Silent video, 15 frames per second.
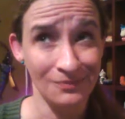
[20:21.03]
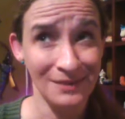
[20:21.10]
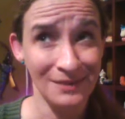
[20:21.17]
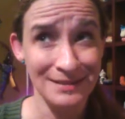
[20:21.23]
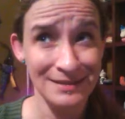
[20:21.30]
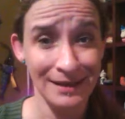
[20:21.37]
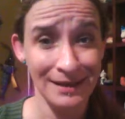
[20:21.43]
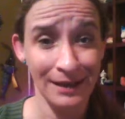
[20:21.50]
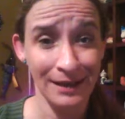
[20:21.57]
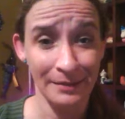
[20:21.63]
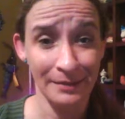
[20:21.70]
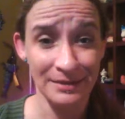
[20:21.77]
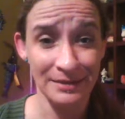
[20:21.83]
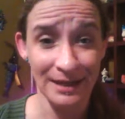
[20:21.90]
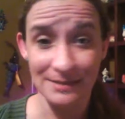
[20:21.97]
sending
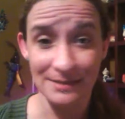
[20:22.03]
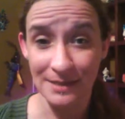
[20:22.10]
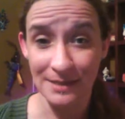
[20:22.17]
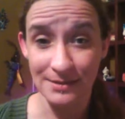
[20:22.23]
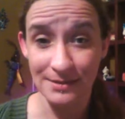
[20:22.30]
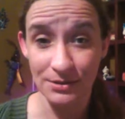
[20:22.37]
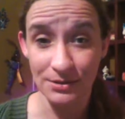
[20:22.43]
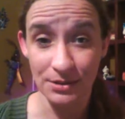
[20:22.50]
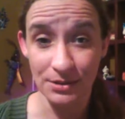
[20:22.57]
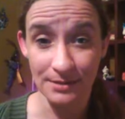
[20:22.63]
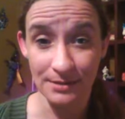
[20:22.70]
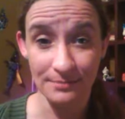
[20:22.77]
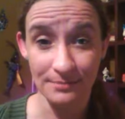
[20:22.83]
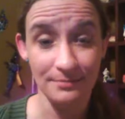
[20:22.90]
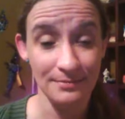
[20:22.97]
them a text message
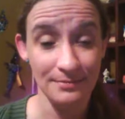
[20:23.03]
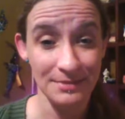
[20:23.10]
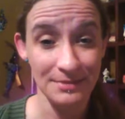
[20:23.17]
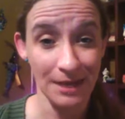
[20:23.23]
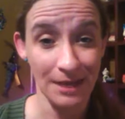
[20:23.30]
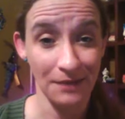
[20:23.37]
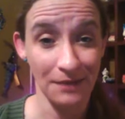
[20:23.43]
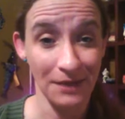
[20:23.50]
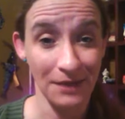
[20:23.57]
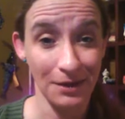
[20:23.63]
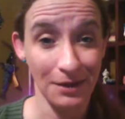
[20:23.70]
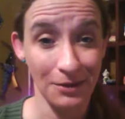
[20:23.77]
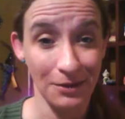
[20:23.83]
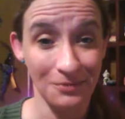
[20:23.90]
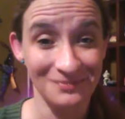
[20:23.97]
and saying
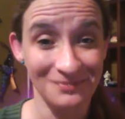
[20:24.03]
thank you.